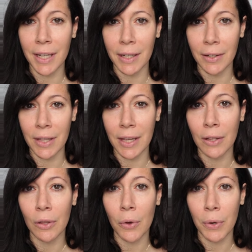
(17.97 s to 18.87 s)
in
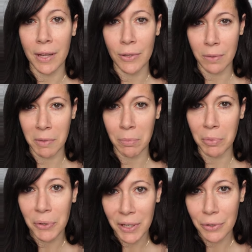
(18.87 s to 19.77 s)
the Low Histamine
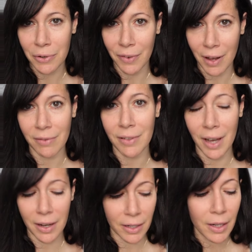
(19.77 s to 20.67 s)
Beauty Survival
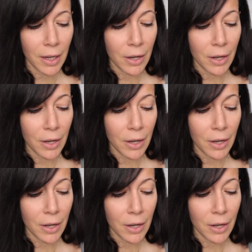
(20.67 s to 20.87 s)
Guide.